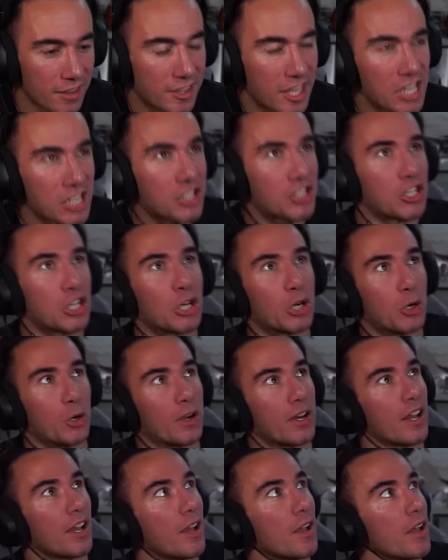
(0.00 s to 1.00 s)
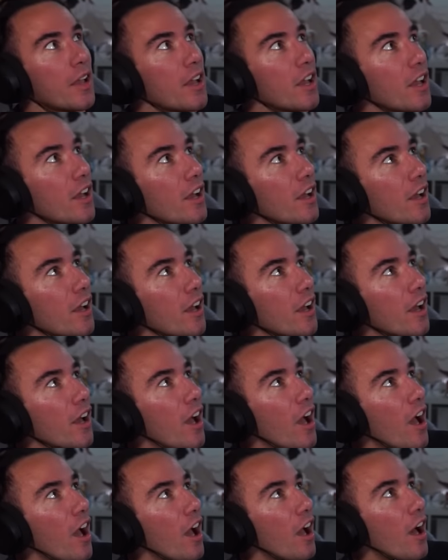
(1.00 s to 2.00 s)
This dude
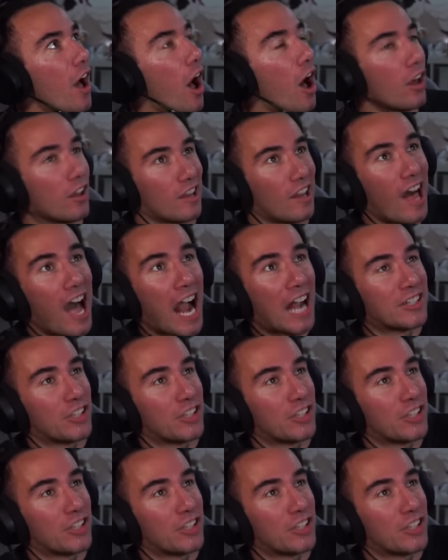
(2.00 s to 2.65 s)
unlocked